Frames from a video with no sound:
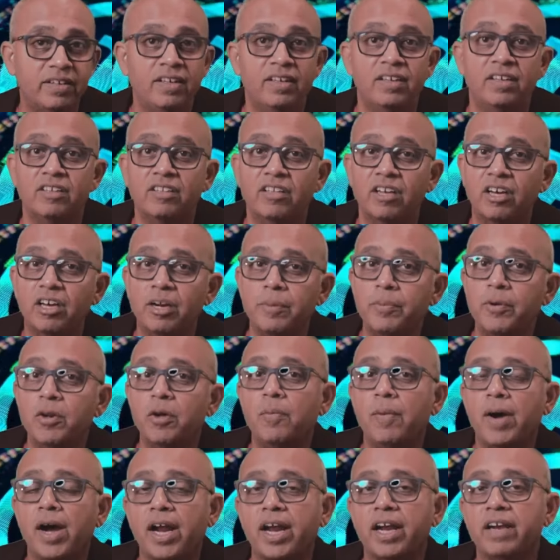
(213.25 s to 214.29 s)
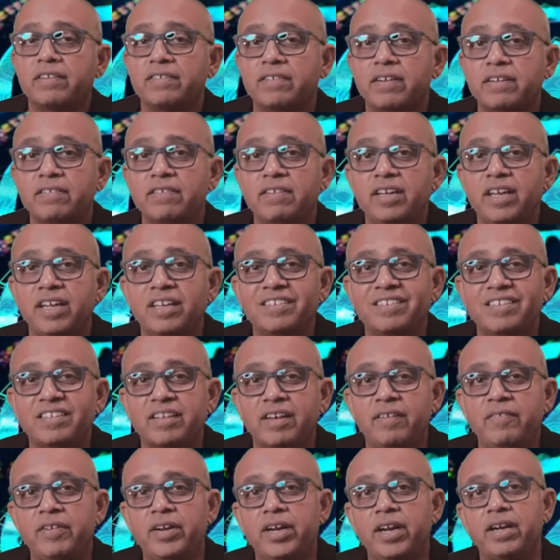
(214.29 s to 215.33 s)
The crypto market's resilience is
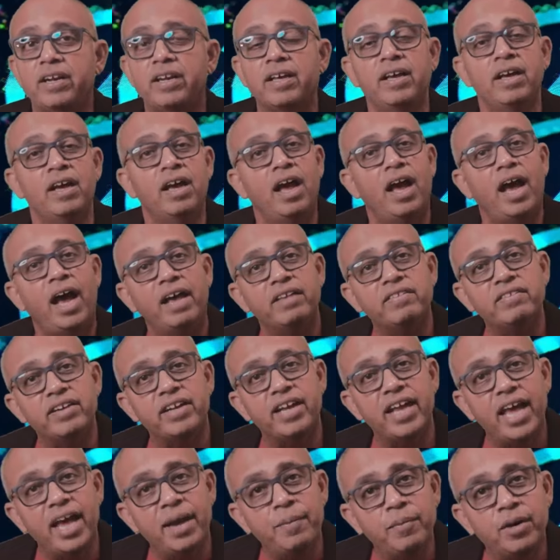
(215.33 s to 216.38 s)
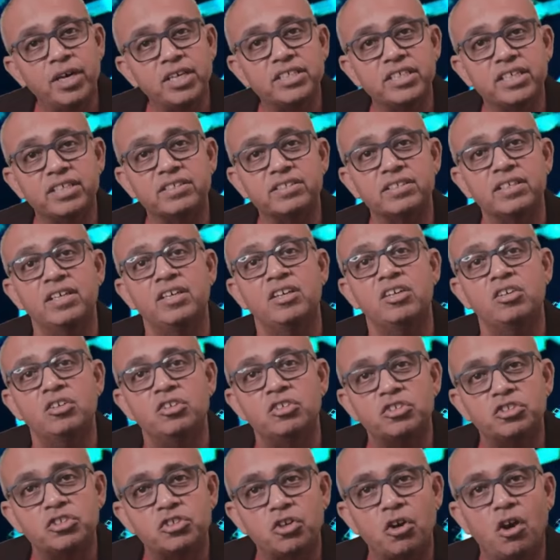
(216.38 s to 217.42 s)
evident as it emerges
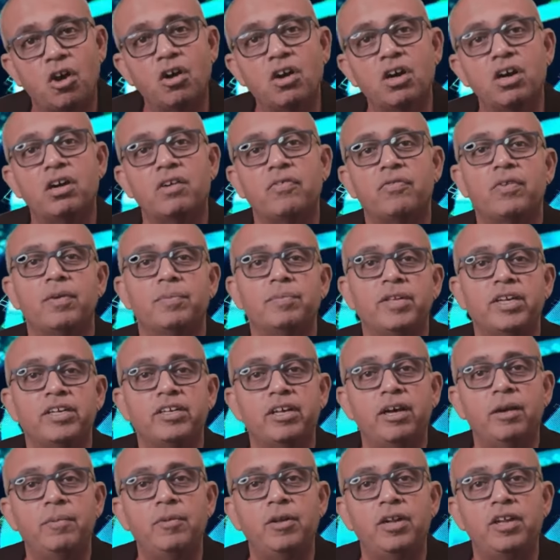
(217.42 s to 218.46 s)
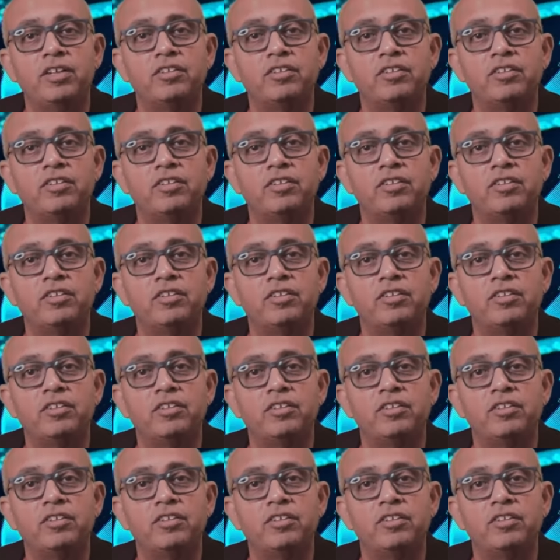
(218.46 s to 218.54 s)
stronger from the turbulence of